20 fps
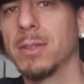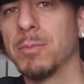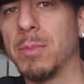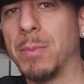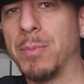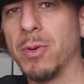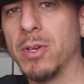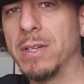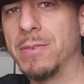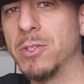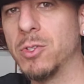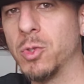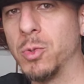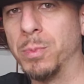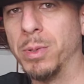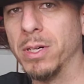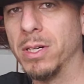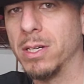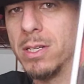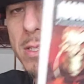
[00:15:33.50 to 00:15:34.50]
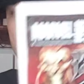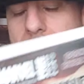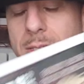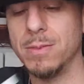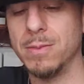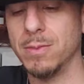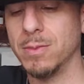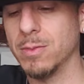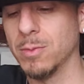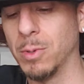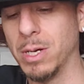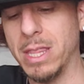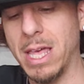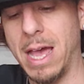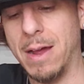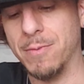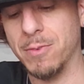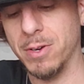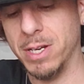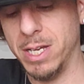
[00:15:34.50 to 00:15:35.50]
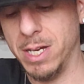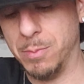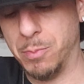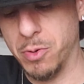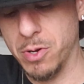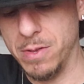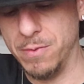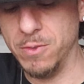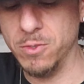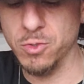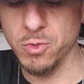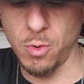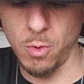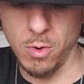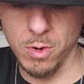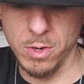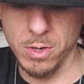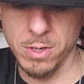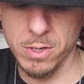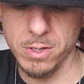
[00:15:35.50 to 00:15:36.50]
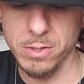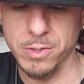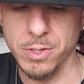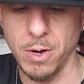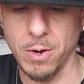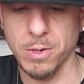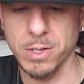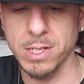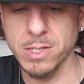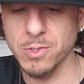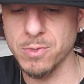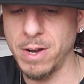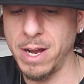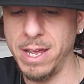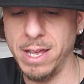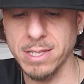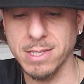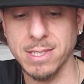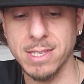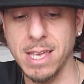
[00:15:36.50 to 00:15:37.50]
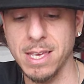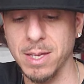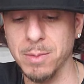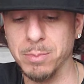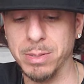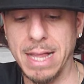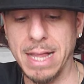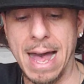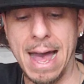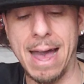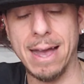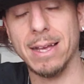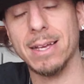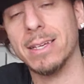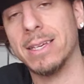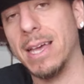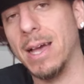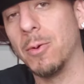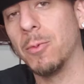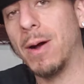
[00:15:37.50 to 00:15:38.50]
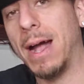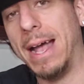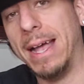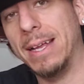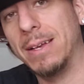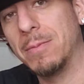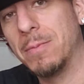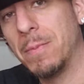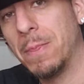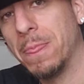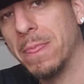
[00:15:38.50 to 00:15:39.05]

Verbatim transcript: my previews books with every uh, previews order. Darkness Reigns, King in Black. Can't wait.